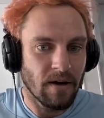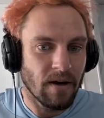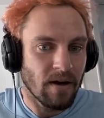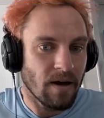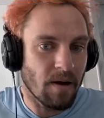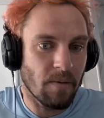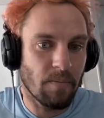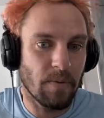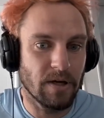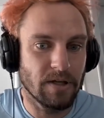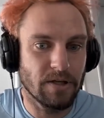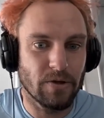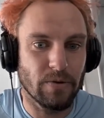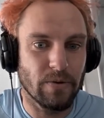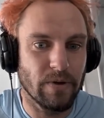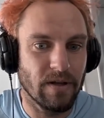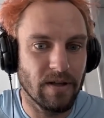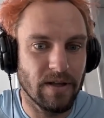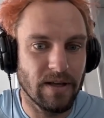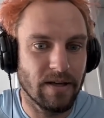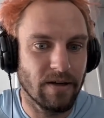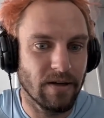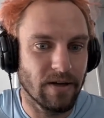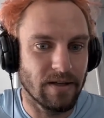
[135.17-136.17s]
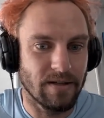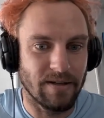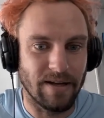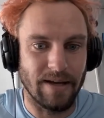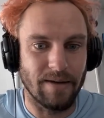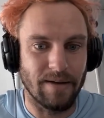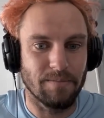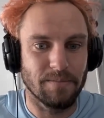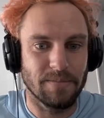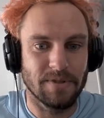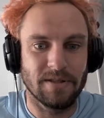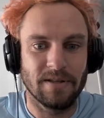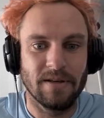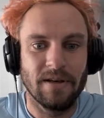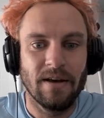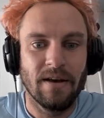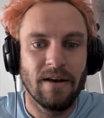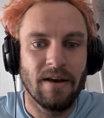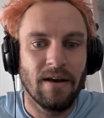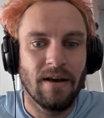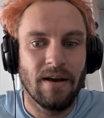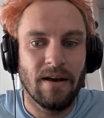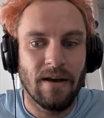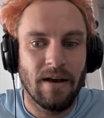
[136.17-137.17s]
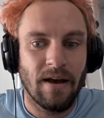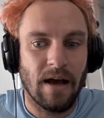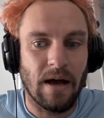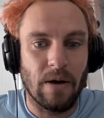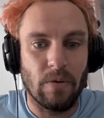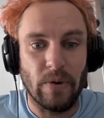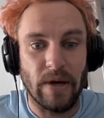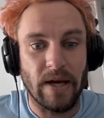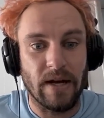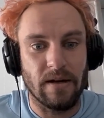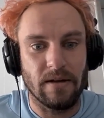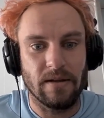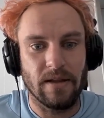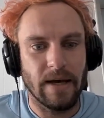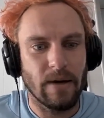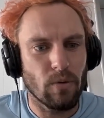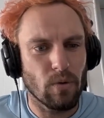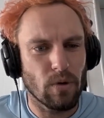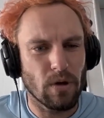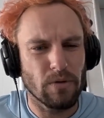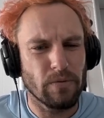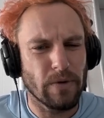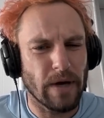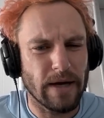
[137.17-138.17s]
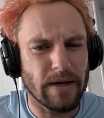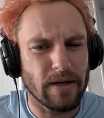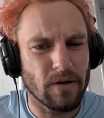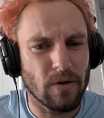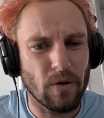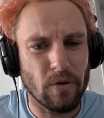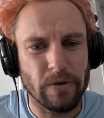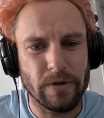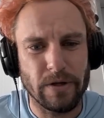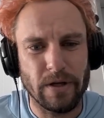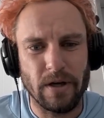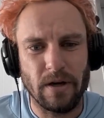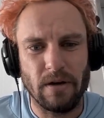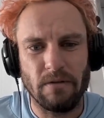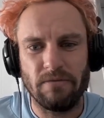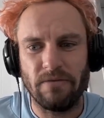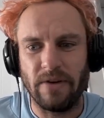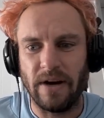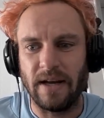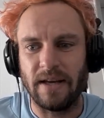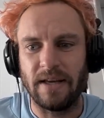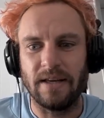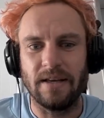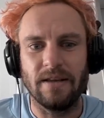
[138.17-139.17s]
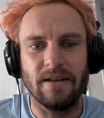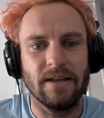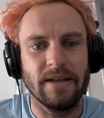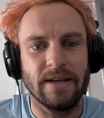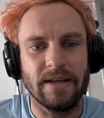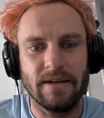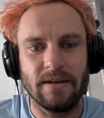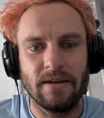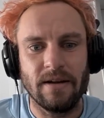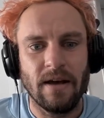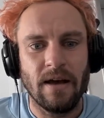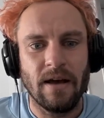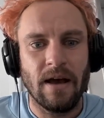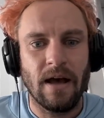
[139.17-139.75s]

A bunch of really good names. We had on like world record holder Frank Heelan.